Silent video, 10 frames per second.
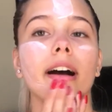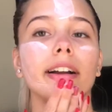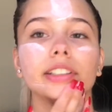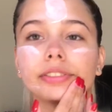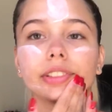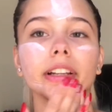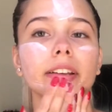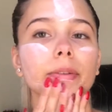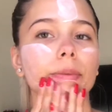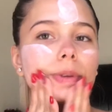I just feel
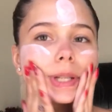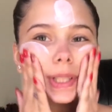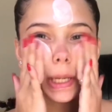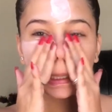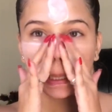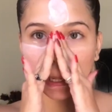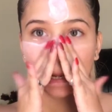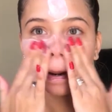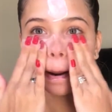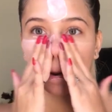like it really
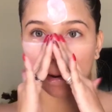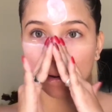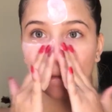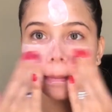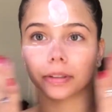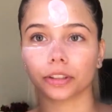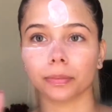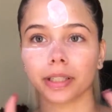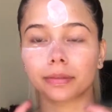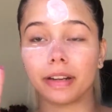
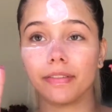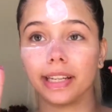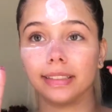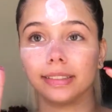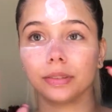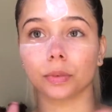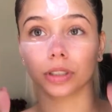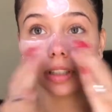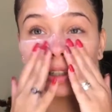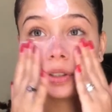just makes my face
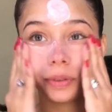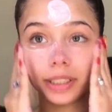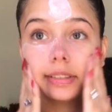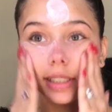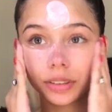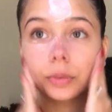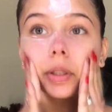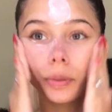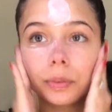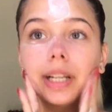one color. It really takes
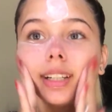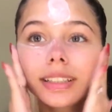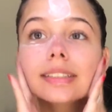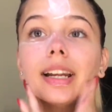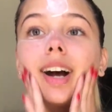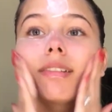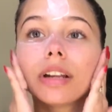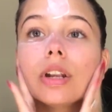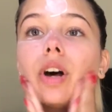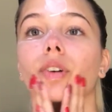away the redness, and I have
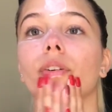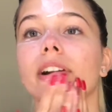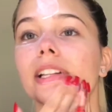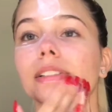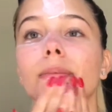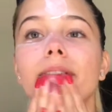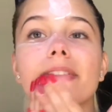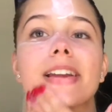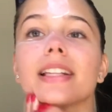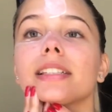a lot of redness on my
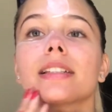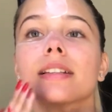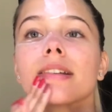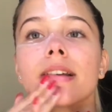face.